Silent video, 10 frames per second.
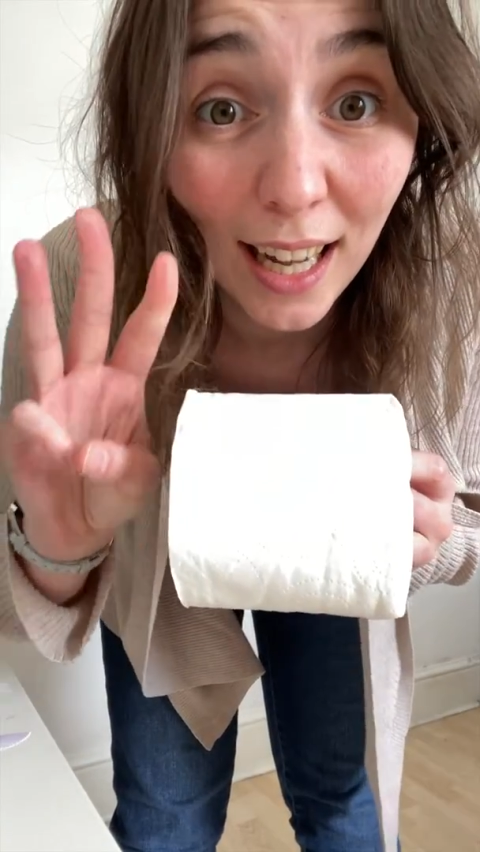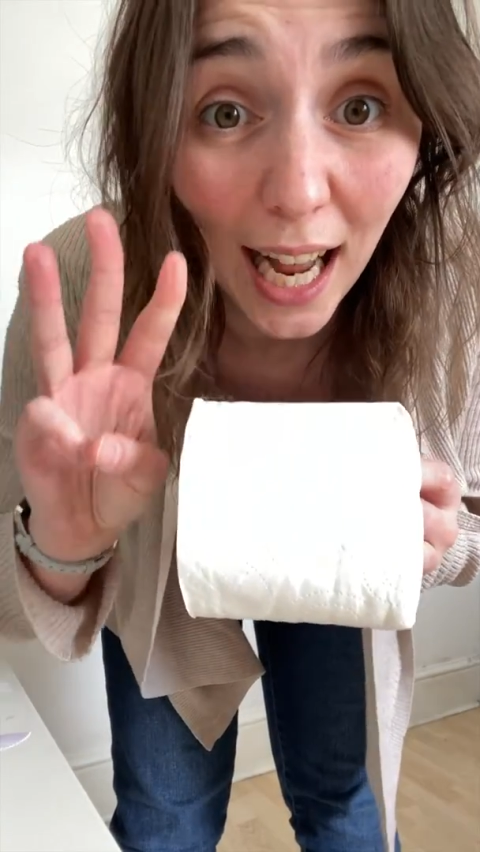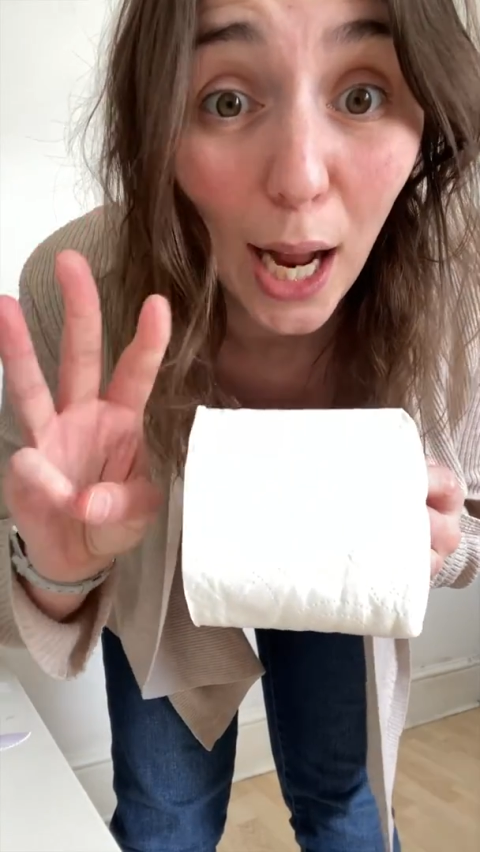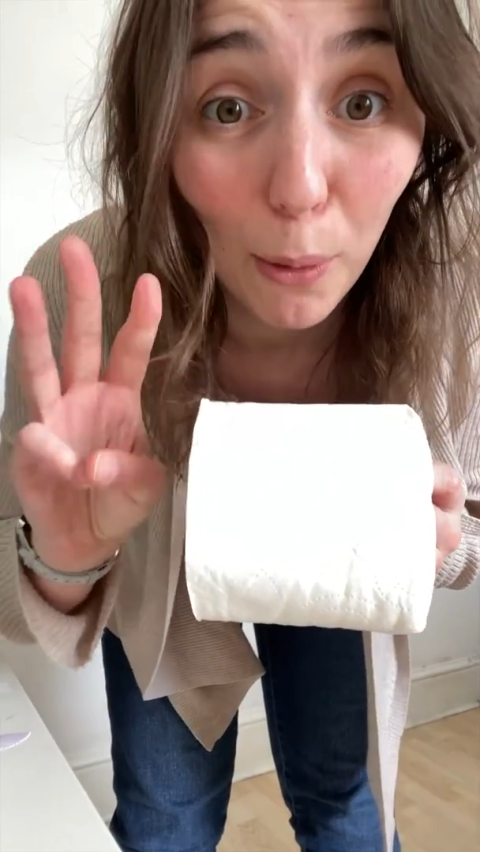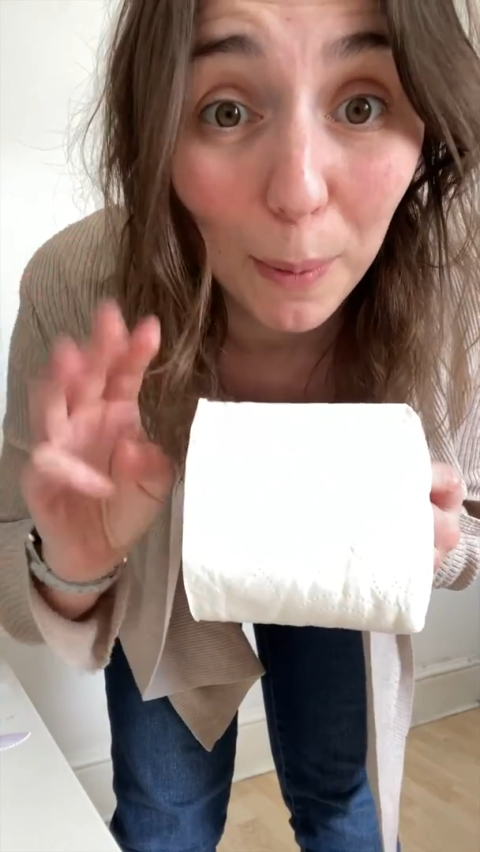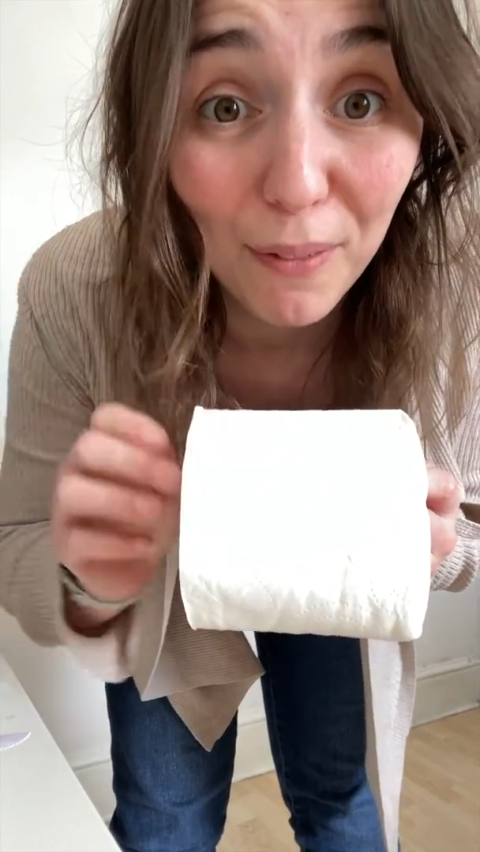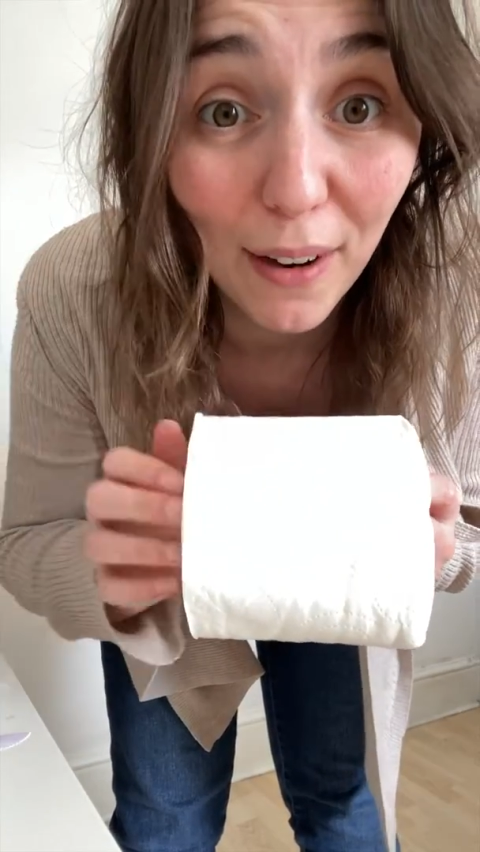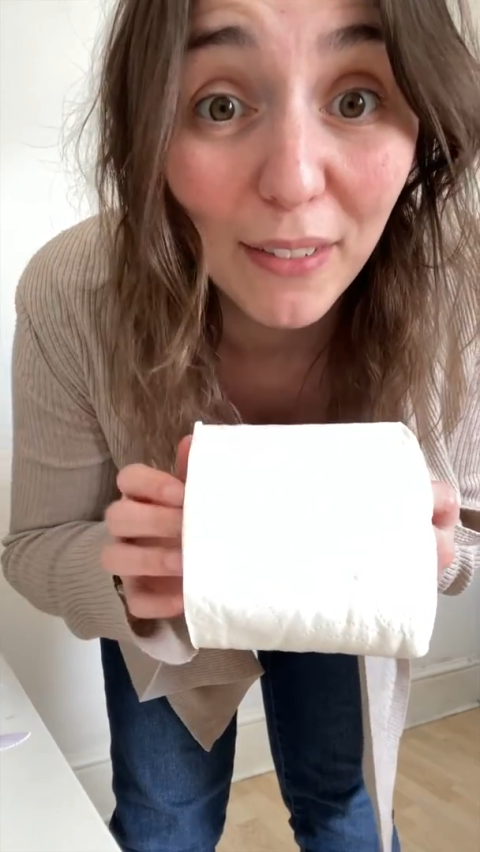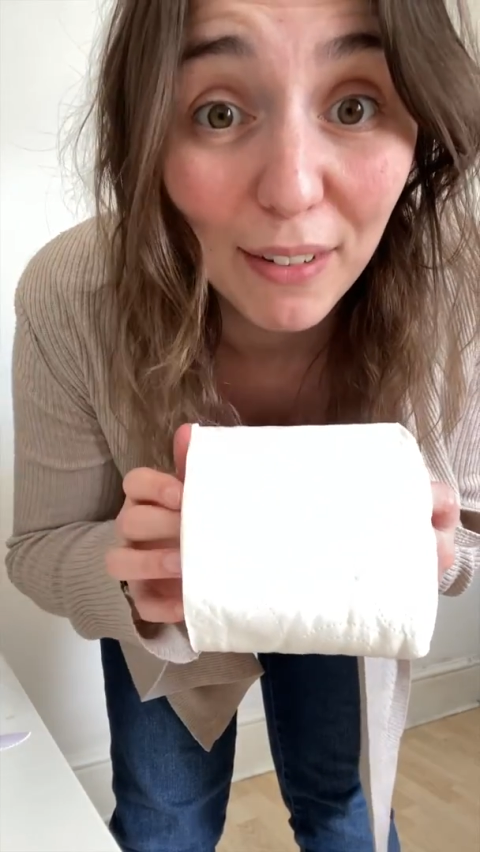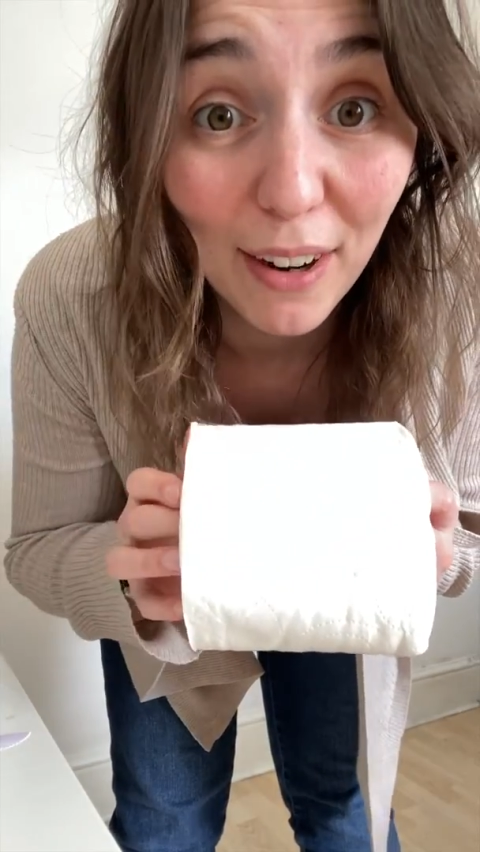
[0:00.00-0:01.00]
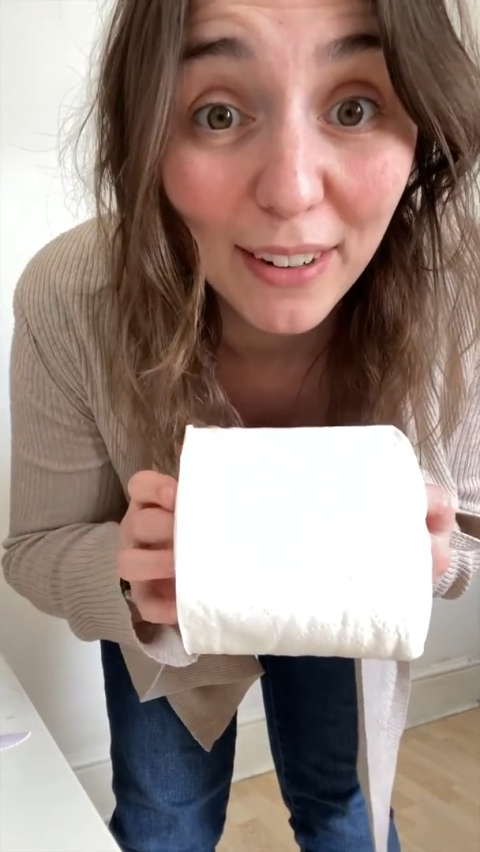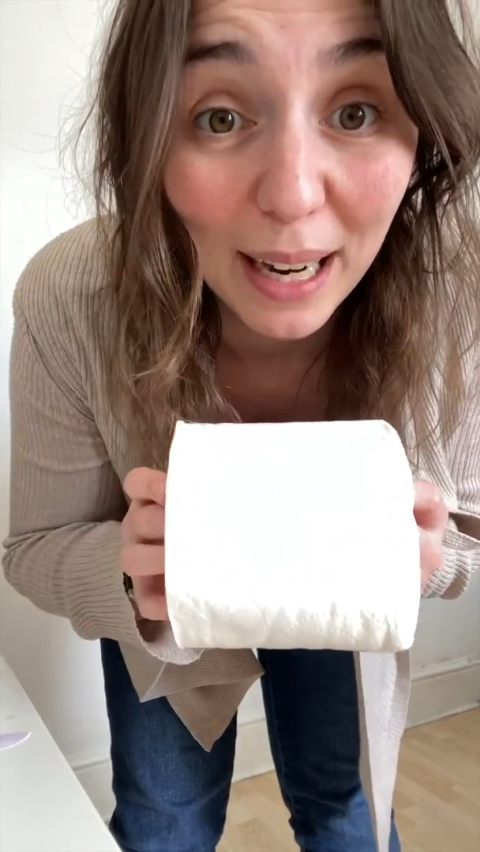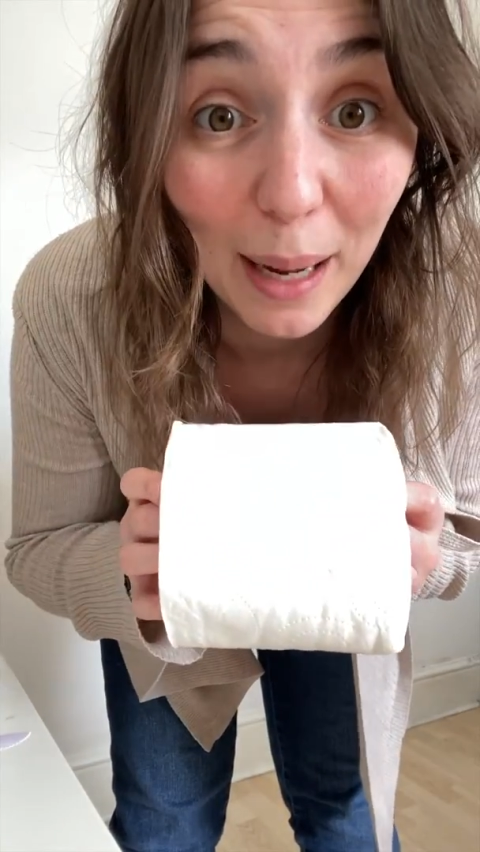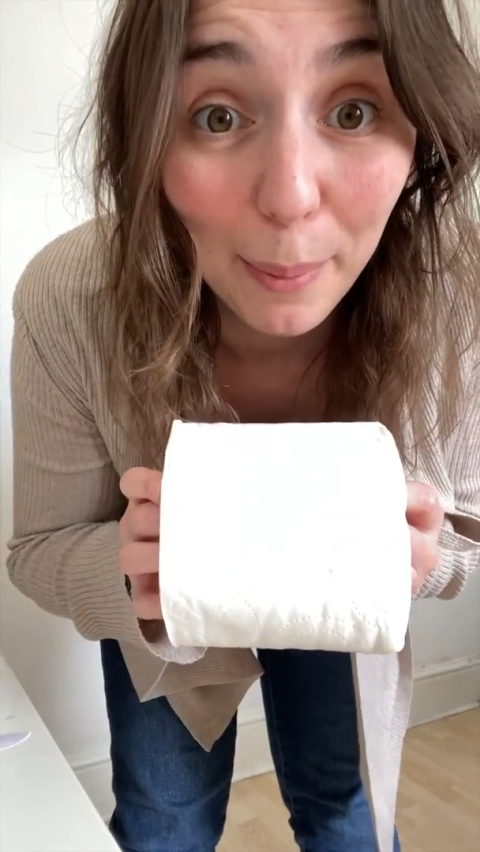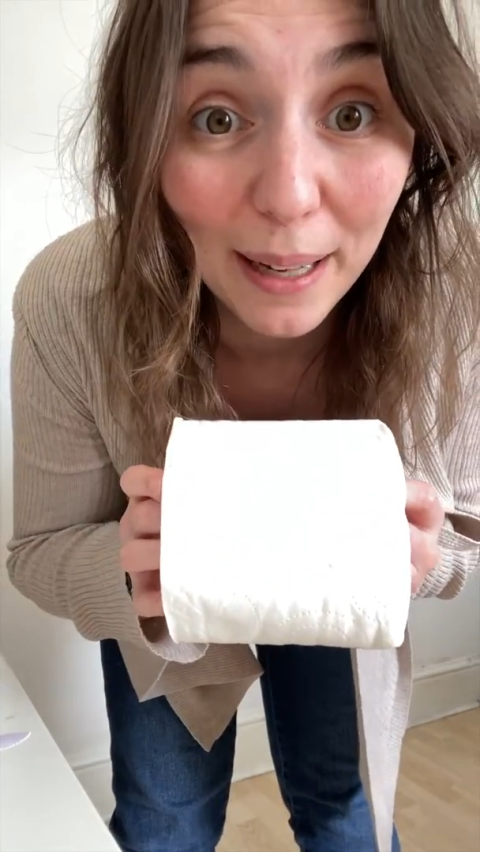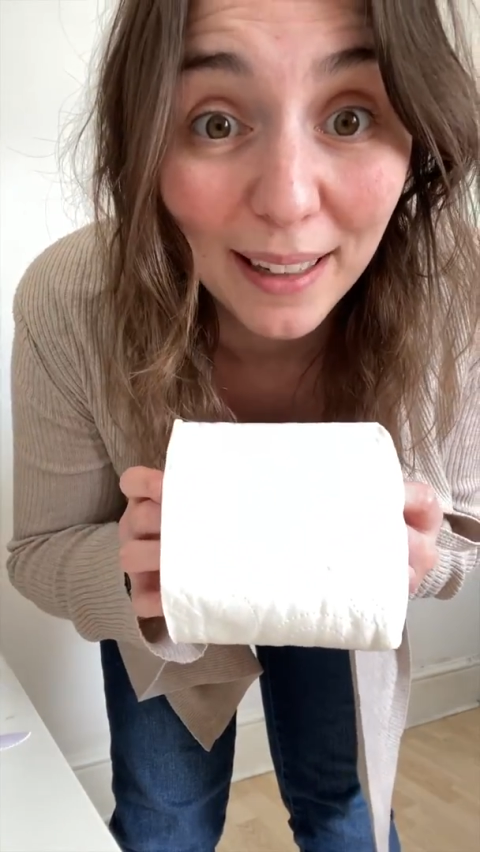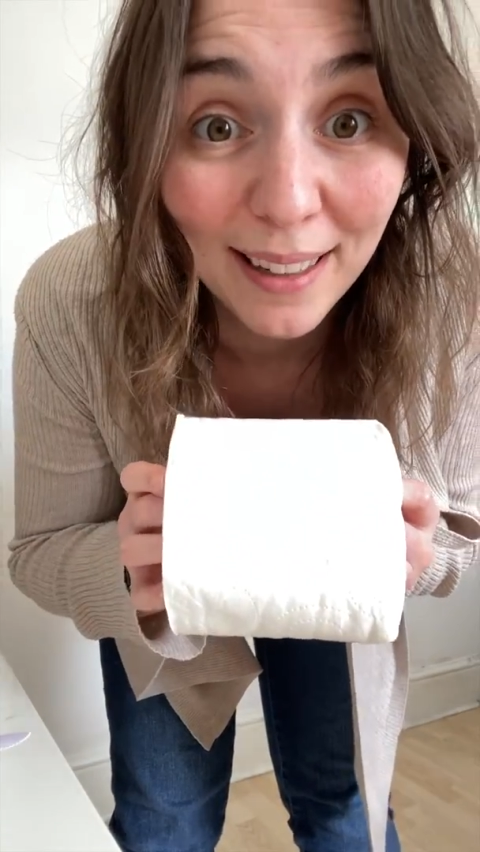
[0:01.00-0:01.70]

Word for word: I will be very, very happy.